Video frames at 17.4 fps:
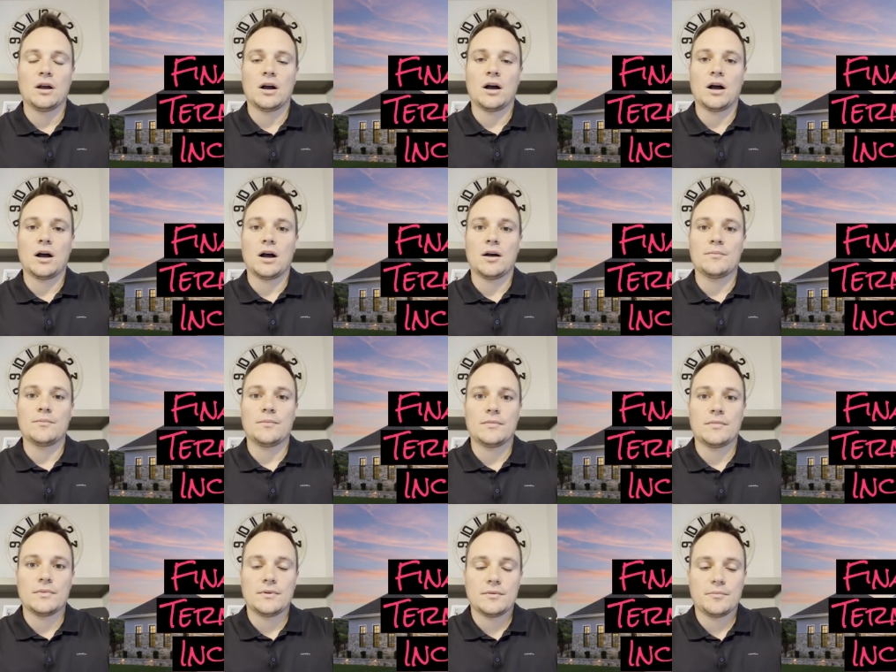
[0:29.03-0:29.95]
Uh,
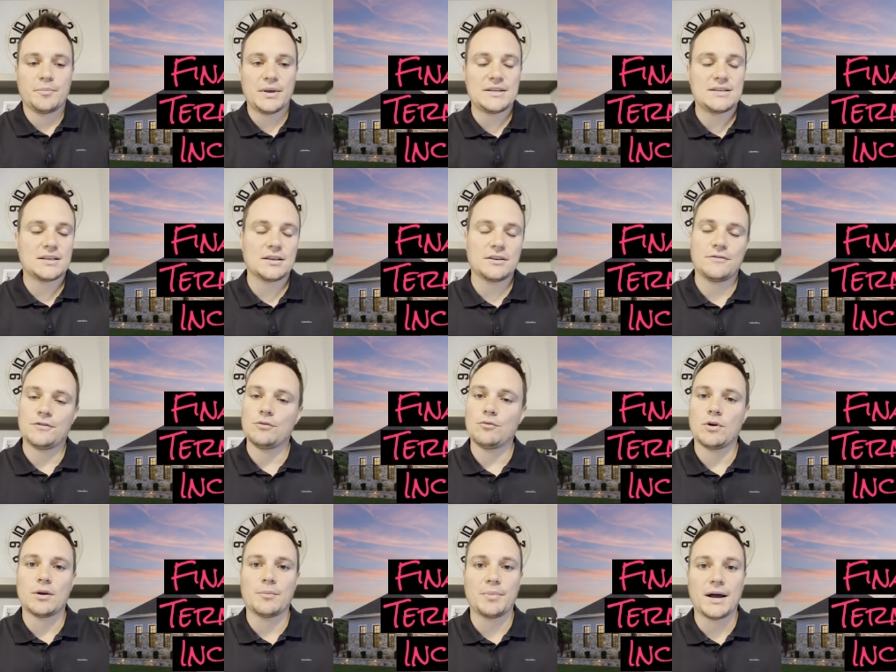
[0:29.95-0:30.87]
basically, if
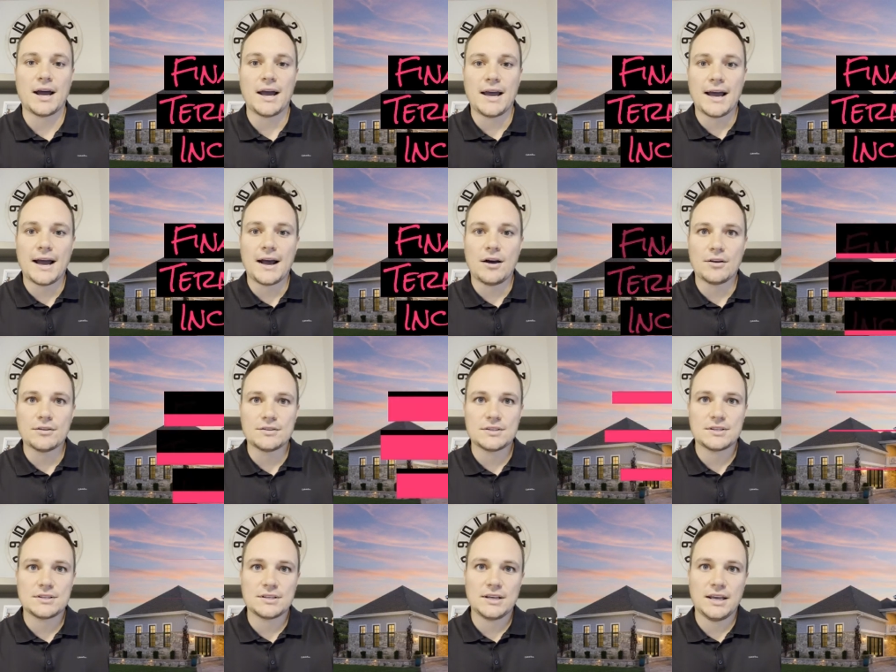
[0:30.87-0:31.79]
you want to buy a
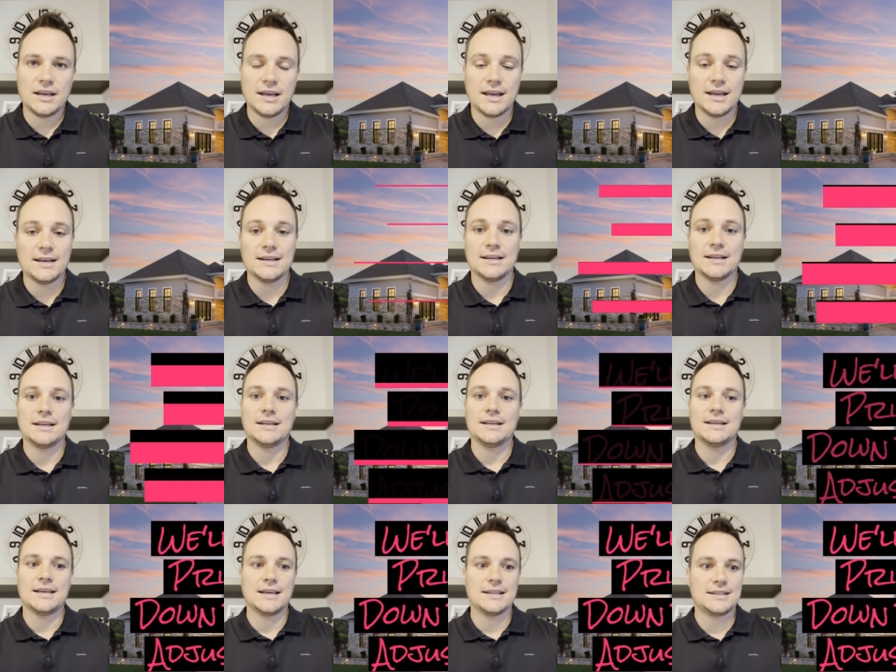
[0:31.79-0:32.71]
house and
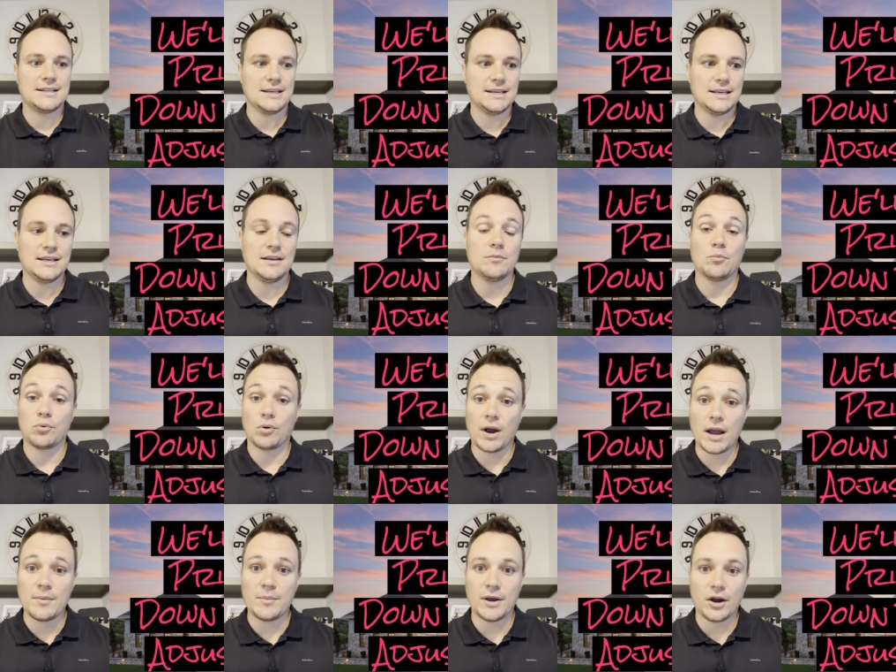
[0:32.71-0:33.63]
get the
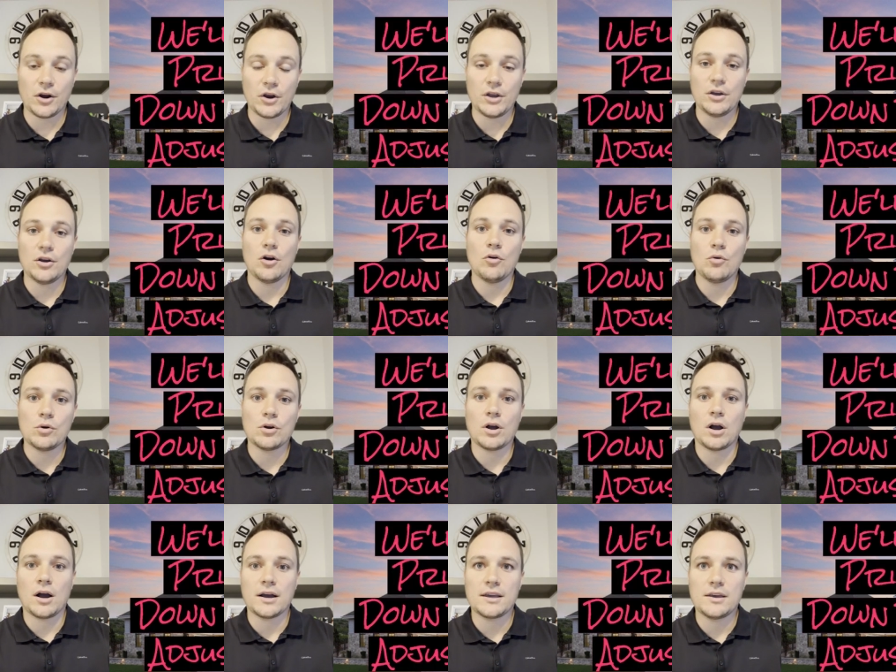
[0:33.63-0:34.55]
primary
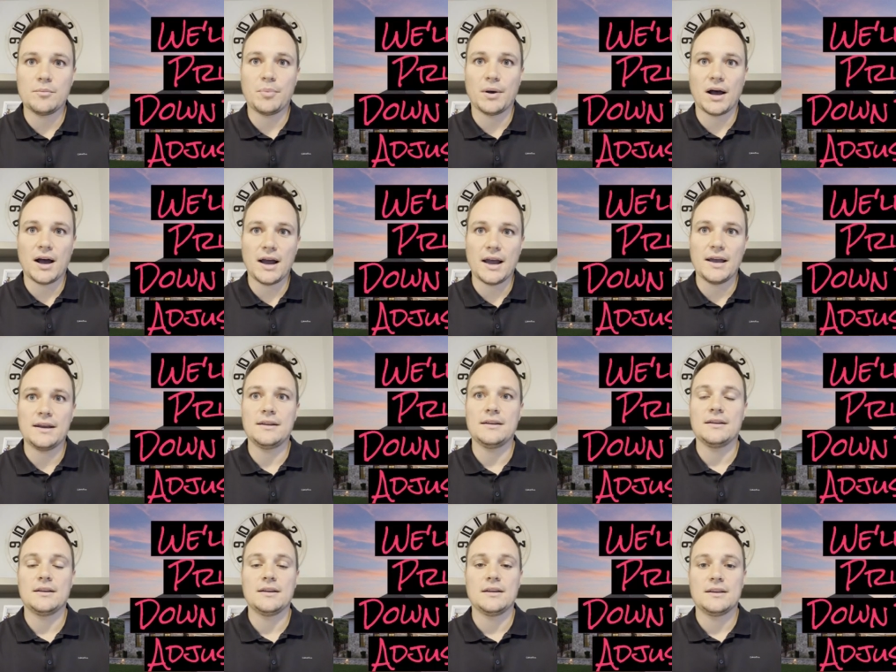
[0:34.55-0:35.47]
owner-occupied